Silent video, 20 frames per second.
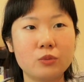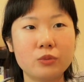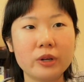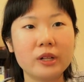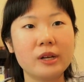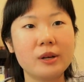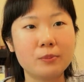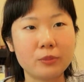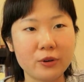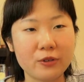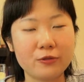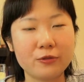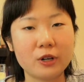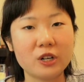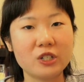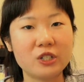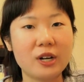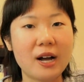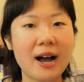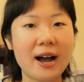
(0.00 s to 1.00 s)
really
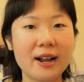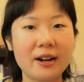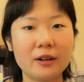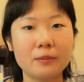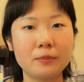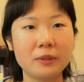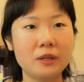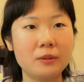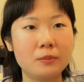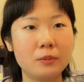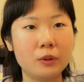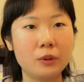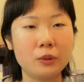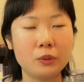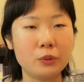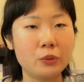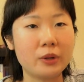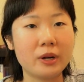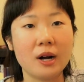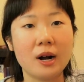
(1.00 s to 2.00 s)
prefer to hire people
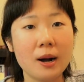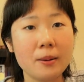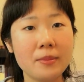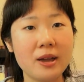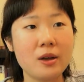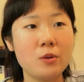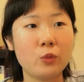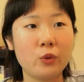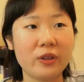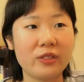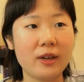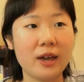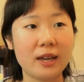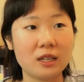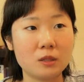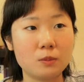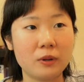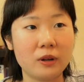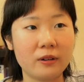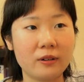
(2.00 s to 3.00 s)
who come in with
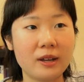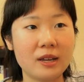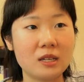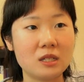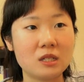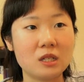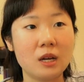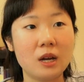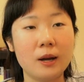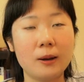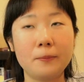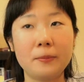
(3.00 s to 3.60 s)
experience